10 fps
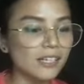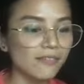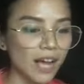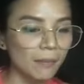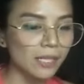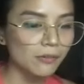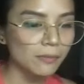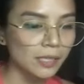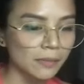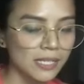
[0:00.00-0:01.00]
your family, we're
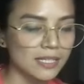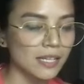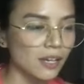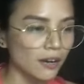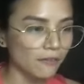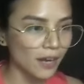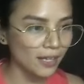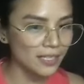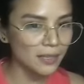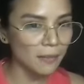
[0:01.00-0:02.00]
going to be seeing our
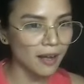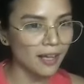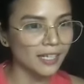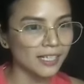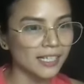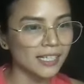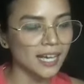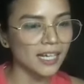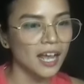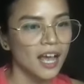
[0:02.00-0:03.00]
friends, diba?
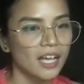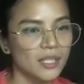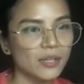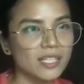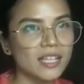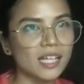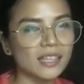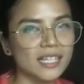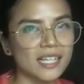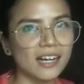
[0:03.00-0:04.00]
Ganyan. So it's not
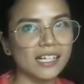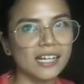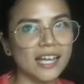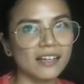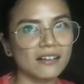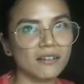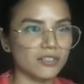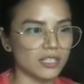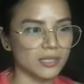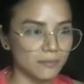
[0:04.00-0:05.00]
necessarily like, oh,
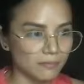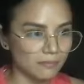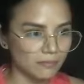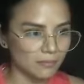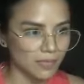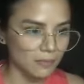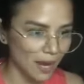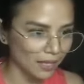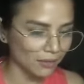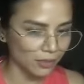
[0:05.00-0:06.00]
just
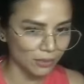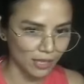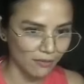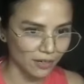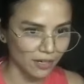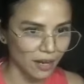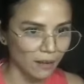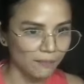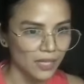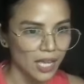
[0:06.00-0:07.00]
smile or whatever.
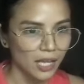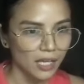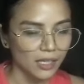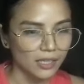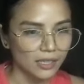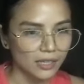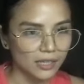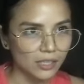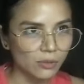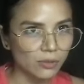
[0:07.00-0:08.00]

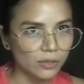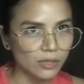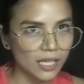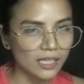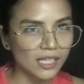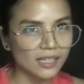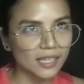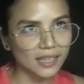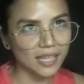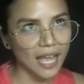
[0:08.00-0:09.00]
They need
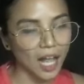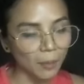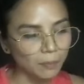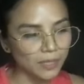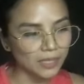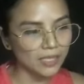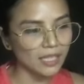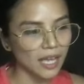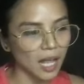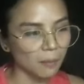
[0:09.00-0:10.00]
that help. They need
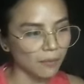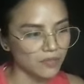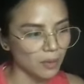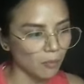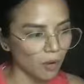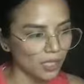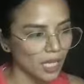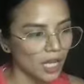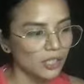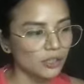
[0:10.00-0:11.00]
the help of someone
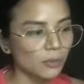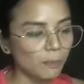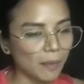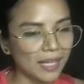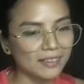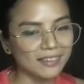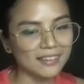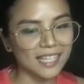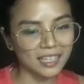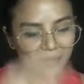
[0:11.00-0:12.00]
to paint
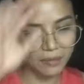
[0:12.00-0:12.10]
that